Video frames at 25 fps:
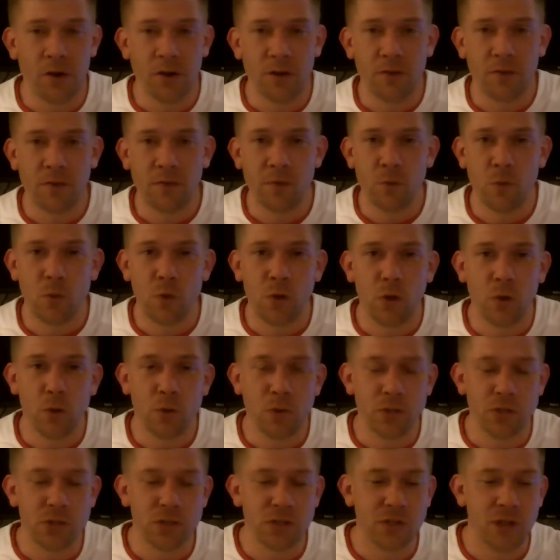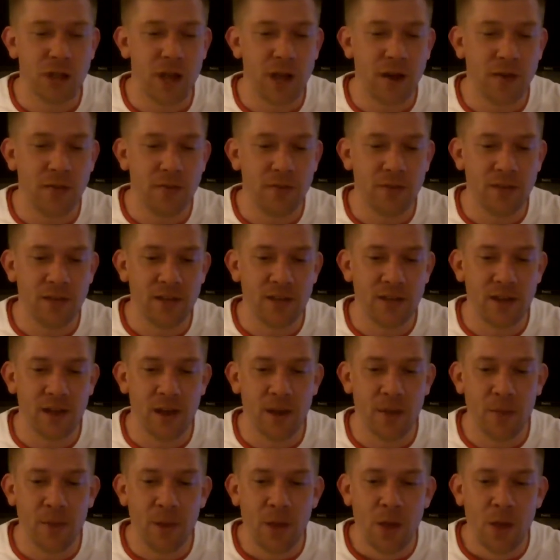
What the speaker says: if you will, which is kind of the